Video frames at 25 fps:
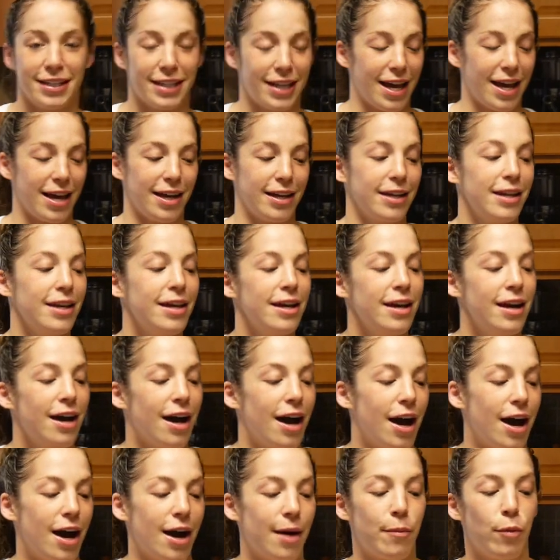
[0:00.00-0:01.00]
Okay,
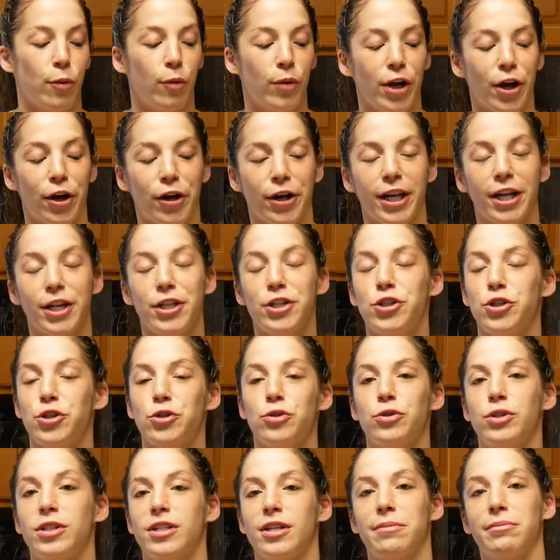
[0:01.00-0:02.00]
we are going to
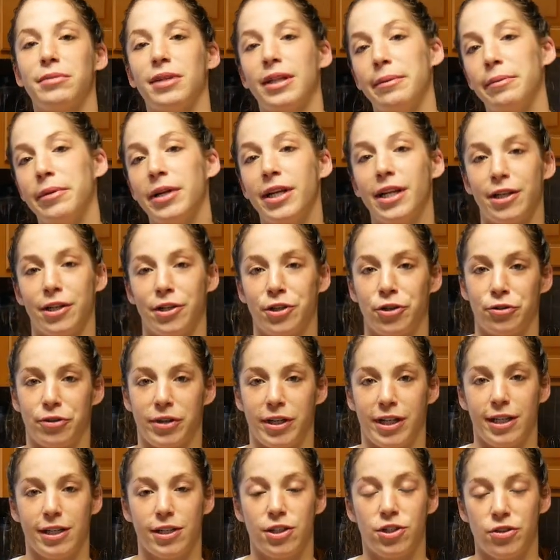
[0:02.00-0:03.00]
do some limited
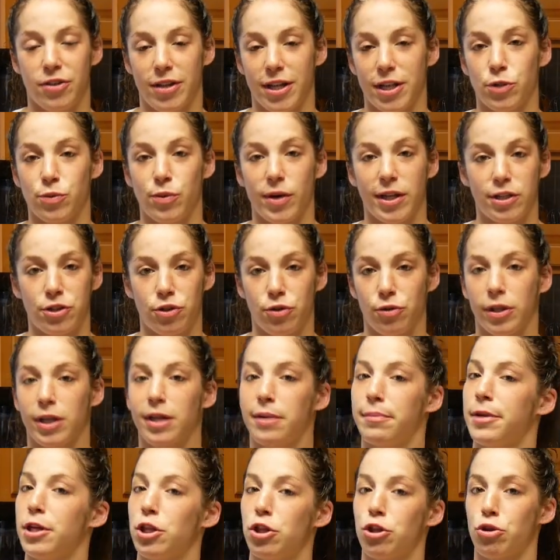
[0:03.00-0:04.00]
ingredients, so that's why there's only
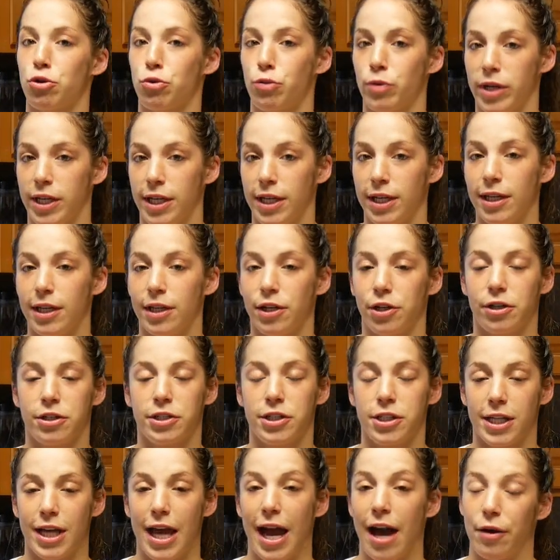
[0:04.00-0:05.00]
going to be 3, and you're going
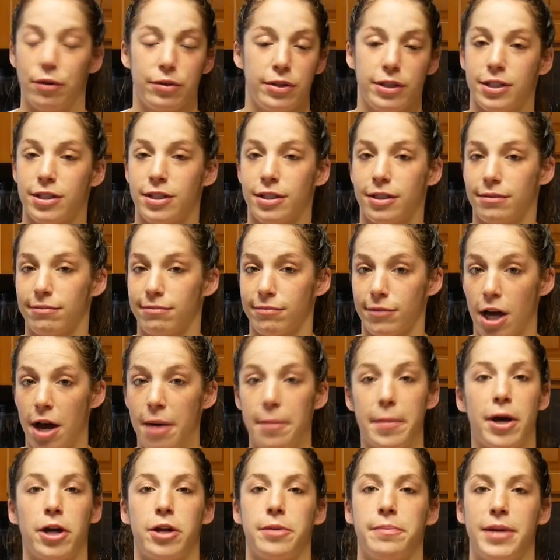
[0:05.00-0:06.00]
to see how these
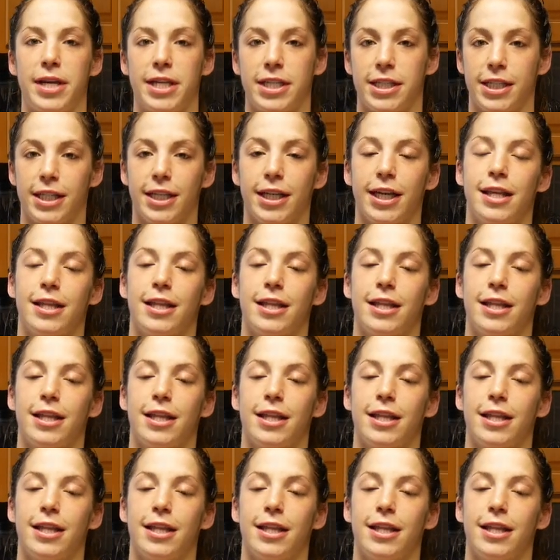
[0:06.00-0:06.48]
come out amazing.